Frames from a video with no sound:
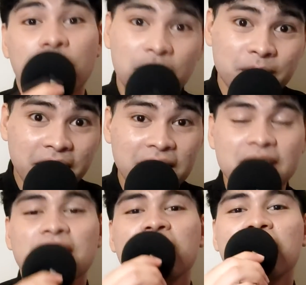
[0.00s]

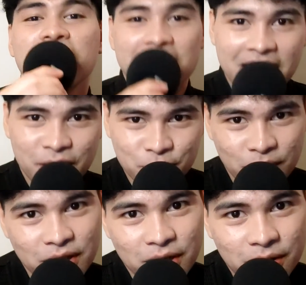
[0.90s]
comment down
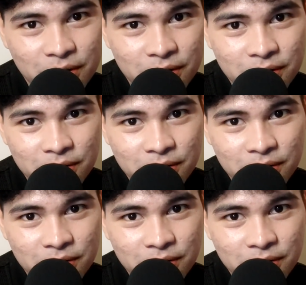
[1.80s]
below.